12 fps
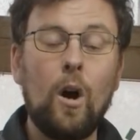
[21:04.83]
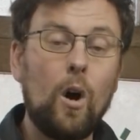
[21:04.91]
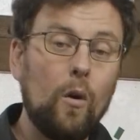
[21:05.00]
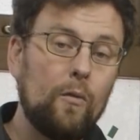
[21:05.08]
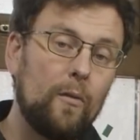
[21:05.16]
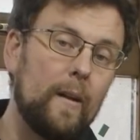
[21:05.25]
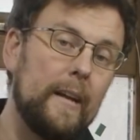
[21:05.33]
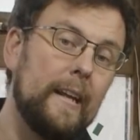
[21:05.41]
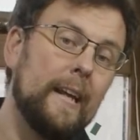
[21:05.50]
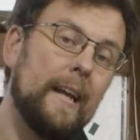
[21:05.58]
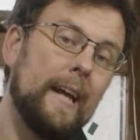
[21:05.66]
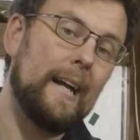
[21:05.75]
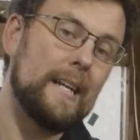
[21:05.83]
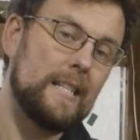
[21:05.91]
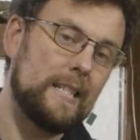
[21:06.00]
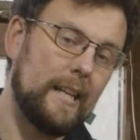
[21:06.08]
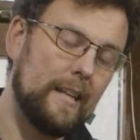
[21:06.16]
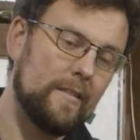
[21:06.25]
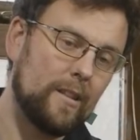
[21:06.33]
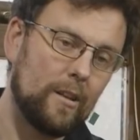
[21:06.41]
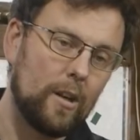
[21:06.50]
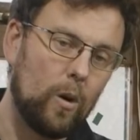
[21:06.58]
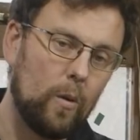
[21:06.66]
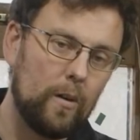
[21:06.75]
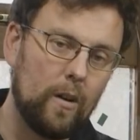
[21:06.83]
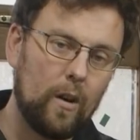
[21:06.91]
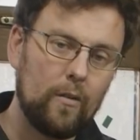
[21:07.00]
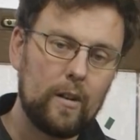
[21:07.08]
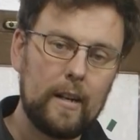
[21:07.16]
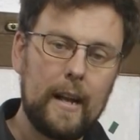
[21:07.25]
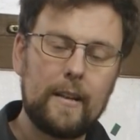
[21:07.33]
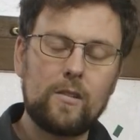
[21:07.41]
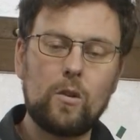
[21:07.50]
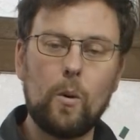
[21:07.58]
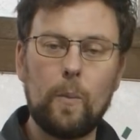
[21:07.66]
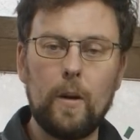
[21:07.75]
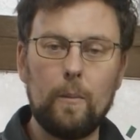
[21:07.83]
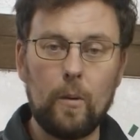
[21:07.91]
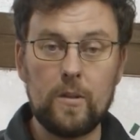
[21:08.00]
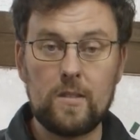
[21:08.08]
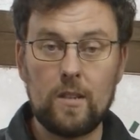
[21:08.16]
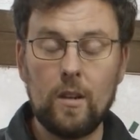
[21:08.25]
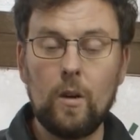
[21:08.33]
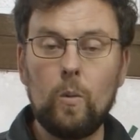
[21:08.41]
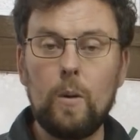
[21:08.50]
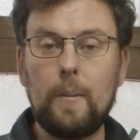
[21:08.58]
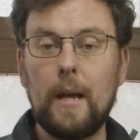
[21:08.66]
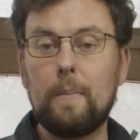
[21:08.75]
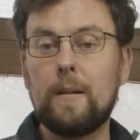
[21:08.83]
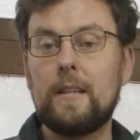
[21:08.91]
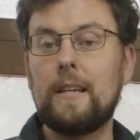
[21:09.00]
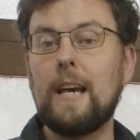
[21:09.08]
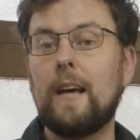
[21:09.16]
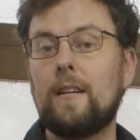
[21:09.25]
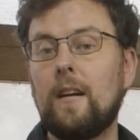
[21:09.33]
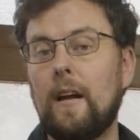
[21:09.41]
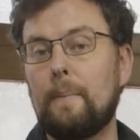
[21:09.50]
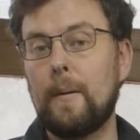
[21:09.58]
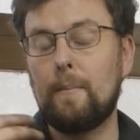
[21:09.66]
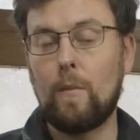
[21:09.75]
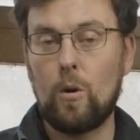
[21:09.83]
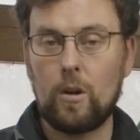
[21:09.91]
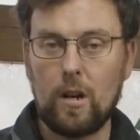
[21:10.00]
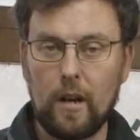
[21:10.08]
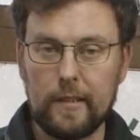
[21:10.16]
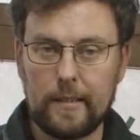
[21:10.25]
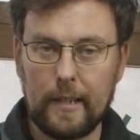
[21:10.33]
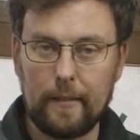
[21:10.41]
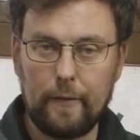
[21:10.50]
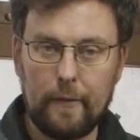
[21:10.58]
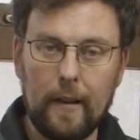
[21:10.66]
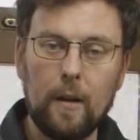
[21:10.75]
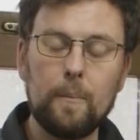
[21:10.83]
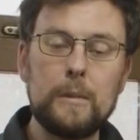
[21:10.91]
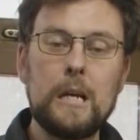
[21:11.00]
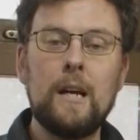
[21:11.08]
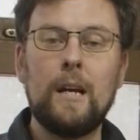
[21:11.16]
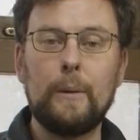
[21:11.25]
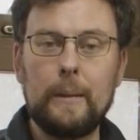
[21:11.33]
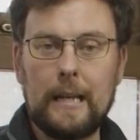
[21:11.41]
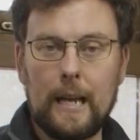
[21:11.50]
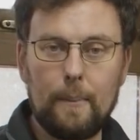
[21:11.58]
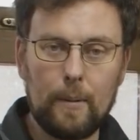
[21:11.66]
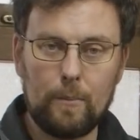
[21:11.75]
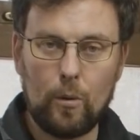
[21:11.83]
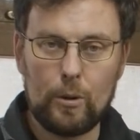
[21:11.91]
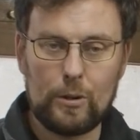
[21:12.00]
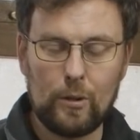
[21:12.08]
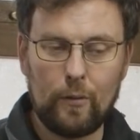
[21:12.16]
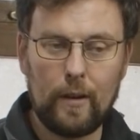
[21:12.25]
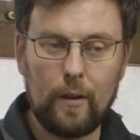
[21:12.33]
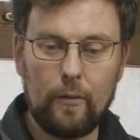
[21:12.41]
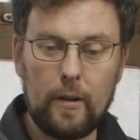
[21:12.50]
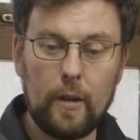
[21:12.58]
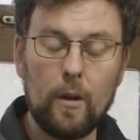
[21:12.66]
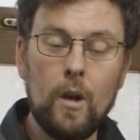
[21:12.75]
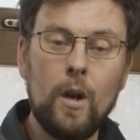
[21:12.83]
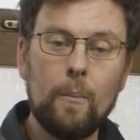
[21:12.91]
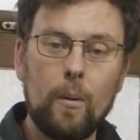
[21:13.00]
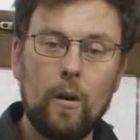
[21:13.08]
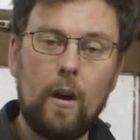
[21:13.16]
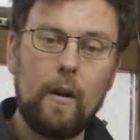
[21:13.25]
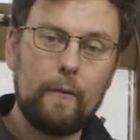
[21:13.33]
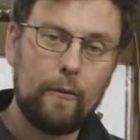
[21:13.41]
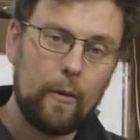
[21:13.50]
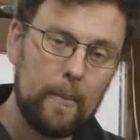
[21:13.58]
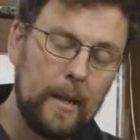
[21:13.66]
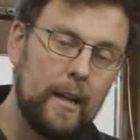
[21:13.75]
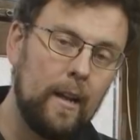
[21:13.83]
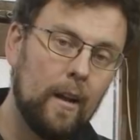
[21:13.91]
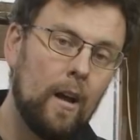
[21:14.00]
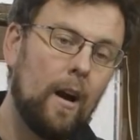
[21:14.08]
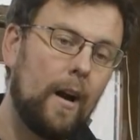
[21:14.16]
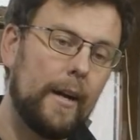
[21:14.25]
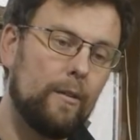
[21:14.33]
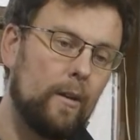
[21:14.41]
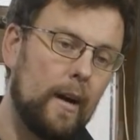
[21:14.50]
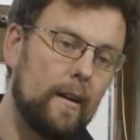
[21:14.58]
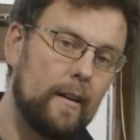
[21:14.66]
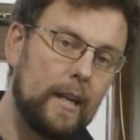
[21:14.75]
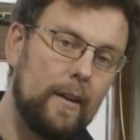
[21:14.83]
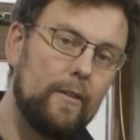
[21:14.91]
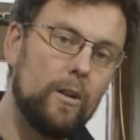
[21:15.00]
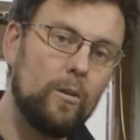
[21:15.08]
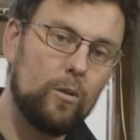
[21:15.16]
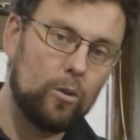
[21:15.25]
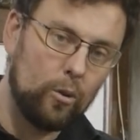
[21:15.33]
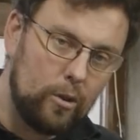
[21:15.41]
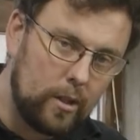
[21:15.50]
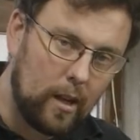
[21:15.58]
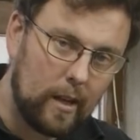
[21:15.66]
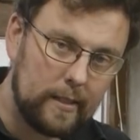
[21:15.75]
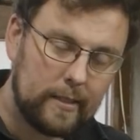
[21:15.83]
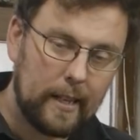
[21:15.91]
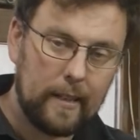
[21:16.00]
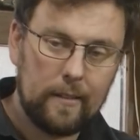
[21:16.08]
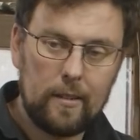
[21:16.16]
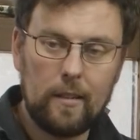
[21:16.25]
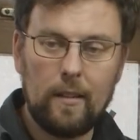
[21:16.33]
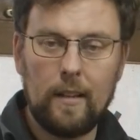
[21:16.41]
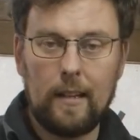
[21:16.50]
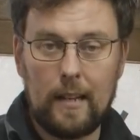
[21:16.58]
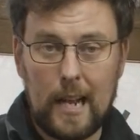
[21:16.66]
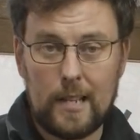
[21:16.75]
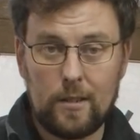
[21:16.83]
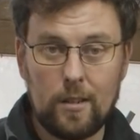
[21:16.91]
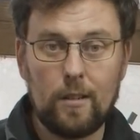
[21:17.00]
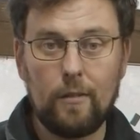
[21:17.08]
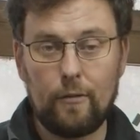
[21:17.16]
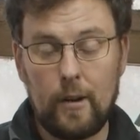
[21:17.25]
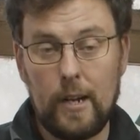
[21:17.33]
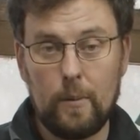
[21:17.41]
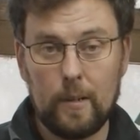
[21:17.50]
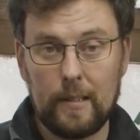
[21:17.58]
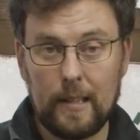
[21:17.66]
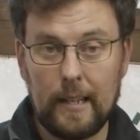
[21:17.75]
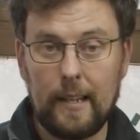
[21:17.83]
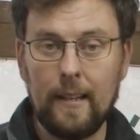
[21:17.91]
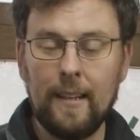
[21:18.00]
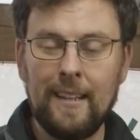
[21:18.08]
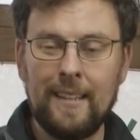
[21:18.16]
Hopefully, as things are going over the next couple of months, we'll be able to get a bit more content filmed and we'll get a bit more stuff out for you. But for me, I'd rather give you good content less frequently